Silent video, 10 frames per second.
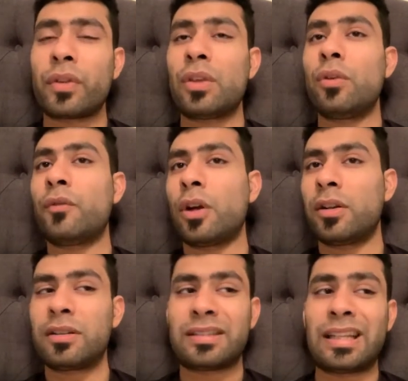thing you've got to
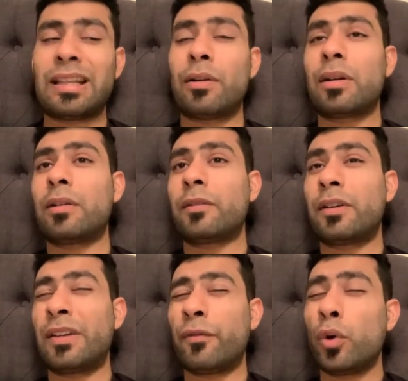understand, that
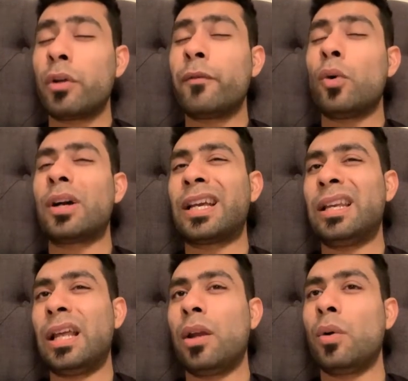Floyd fought a
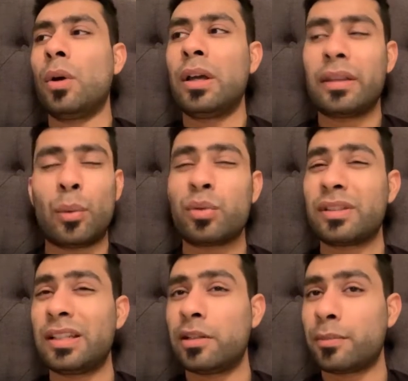Canelo that wasn't in his